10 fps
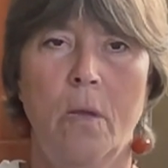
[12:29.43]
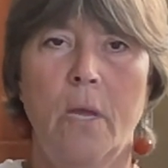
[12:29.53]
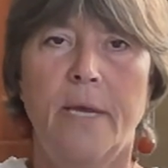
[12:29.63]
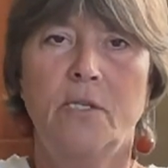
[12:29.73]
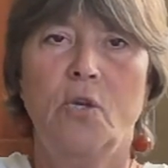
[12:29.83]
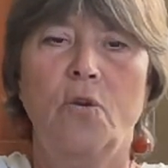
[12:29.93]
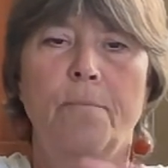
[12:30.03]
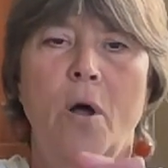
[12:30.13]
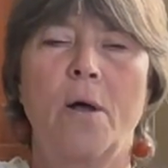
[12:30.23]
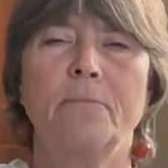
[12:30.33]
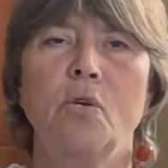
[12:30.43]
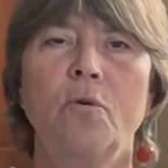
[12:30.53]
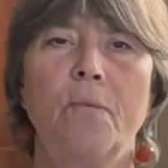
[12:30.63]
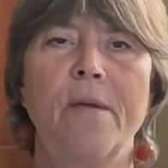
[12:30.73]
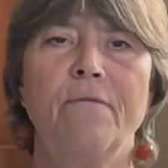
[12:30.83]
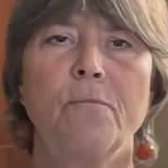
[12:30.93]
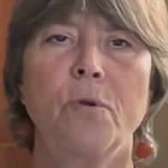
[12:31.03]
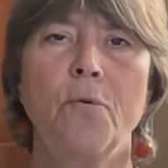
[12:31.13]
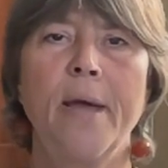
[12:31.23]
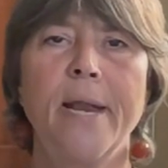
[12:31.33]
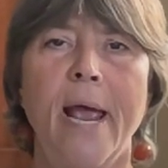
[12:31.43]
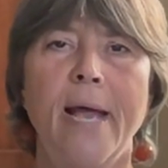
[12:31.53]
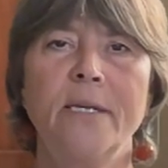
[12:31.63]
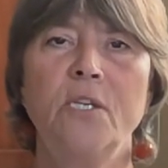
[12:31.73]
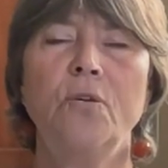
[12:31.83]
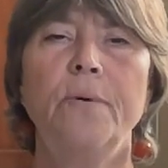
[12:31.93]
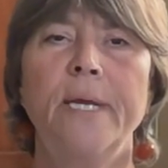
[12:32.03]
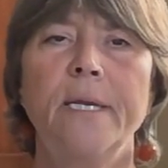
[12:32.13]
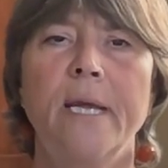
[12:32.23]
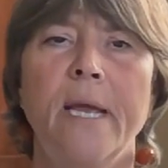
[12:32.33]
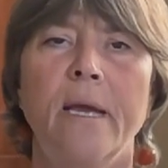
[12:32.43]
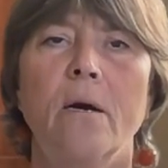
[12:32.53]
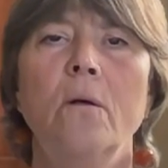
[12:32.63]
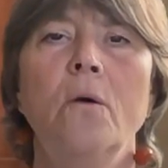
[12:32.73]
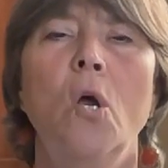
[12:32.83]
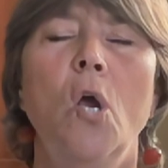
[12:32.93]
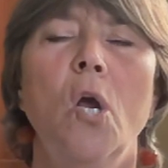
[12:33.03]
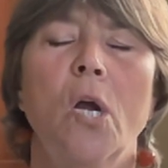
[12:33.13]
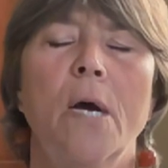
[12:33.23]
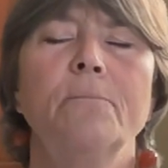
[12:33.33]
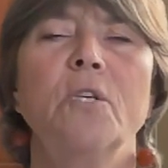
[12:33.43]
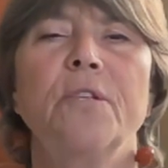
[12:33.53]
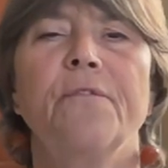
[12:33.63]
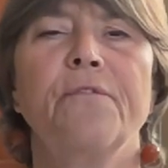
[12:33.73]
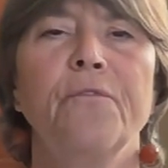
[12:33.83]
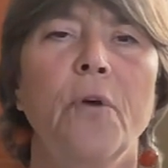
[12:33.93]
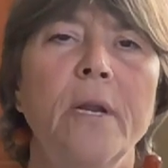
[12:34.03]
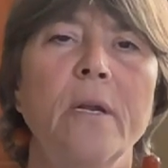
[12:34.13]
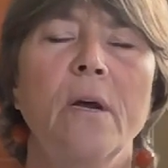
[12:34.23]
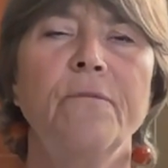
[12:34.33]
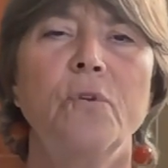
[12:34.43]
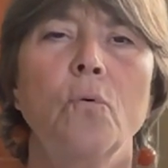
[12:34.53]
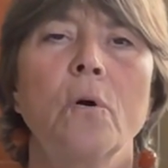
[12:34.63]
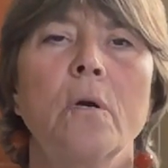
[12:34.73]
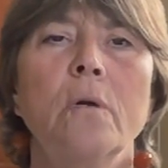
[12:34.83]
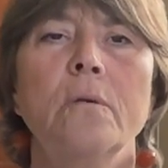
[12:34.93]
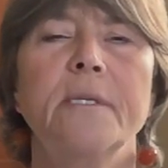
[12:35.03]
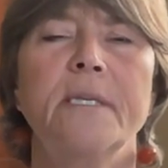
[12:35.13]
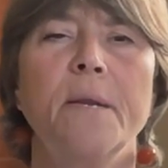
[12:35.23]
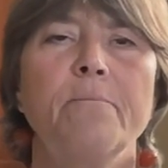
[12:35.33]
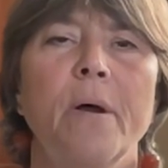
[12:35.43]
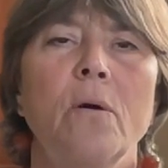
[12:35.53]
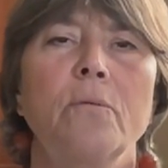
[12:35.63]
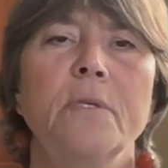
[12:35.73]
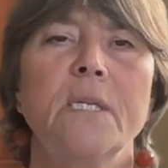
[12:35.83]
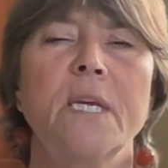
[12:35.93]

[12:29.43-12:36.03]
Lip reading: Okay, so your palms are away from you. And as you inhale, come to the front of your sit bones.